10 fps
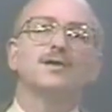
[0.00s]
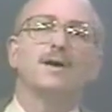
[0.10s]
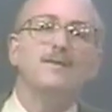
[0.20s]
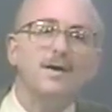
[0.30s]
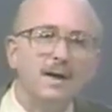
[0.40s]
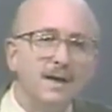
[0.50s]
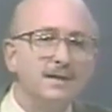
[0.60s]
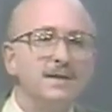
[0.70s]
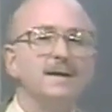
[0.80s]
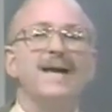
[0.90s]
a community and
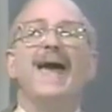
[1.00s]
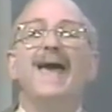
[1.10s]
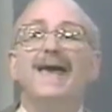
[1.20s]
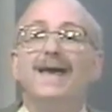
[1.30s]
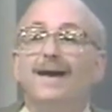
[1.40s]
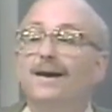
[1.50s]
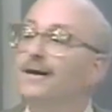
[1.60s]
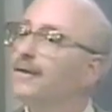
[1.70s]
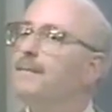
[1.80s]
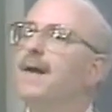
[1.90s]
says, hey,
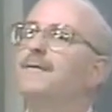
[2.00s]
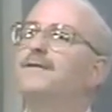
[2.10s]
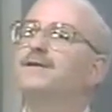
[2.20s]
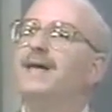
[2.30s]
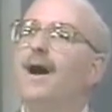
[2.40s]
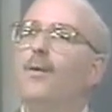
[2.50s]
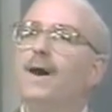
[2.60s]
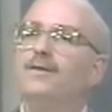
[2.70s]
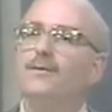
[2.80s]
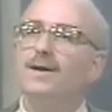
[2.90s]
the benefits
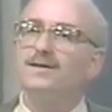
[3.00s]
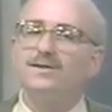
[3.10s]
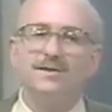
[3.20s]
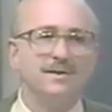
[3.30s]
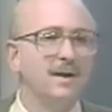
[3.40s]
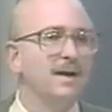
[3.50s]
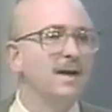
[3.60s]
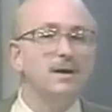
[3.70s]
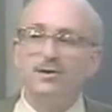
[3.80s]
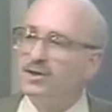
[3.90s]
outweigh the risks,
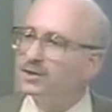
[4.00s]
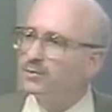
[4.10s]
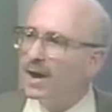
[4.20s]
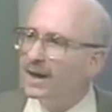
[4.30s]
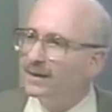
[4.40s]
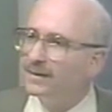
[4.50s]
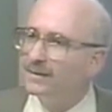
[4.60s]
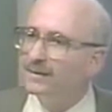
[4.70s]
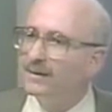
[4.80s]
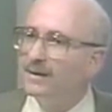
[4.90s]
he or she is right.
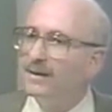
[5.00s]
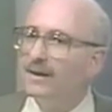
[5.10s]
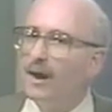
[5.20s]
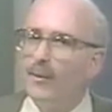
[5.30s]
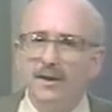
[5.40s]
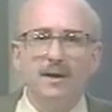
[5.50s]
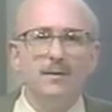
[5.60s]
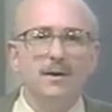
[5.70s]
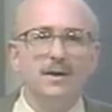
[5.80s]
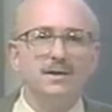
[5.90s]
And when the
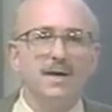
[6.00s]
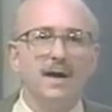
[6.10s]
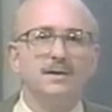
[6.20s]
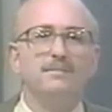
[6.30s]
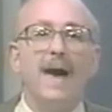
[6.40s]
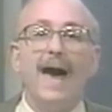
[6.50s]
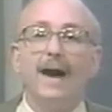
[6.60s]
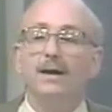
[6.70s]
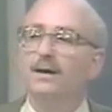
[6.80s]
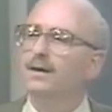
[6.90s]
community says
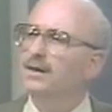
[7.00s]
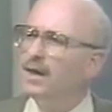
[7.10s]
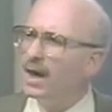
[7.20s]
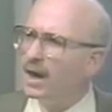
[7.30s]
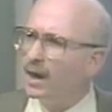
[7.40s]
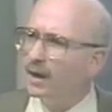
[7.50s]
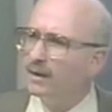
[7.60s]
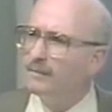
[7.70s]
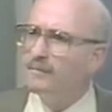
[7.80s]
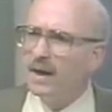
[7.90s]
back, yeah,
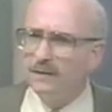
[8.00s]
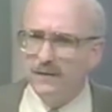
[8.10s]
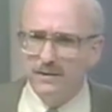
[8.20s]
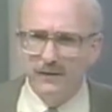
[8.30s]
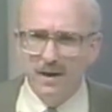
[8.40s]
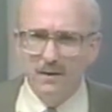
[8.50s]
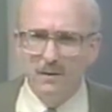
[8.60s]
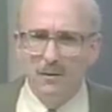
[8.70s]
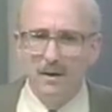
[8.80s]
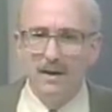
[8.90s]
benefits for
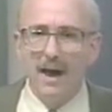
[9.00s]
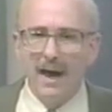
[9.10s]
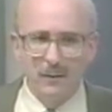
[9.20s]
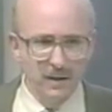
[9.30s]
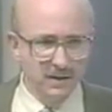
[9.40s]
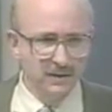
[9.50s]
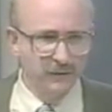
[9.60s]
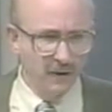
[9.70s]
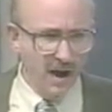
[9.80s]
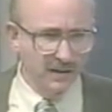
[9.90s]
you and risks
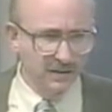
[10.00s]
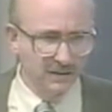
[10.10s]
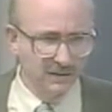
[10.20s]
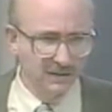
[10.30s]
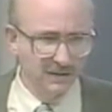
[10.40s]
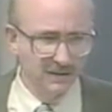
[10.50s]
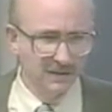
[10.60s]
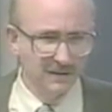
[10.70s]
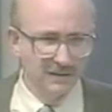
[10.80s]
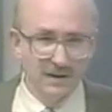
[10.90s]
for us.
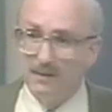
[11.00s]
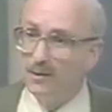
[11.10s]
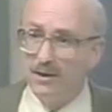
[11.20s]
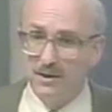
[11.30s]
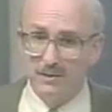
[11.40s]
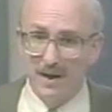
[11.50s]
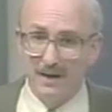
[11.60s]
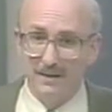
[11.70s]
The community's right.